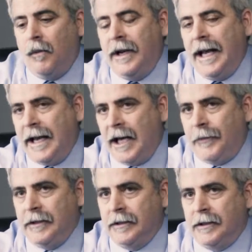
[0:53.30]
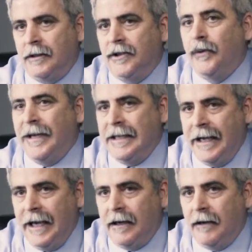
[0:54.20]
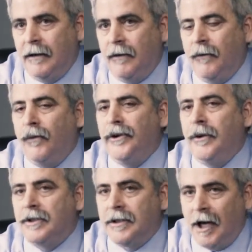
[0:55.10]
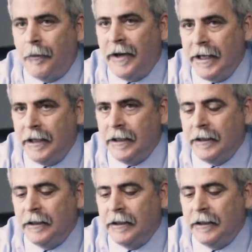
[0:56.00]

What happens to a debt when you stop paying it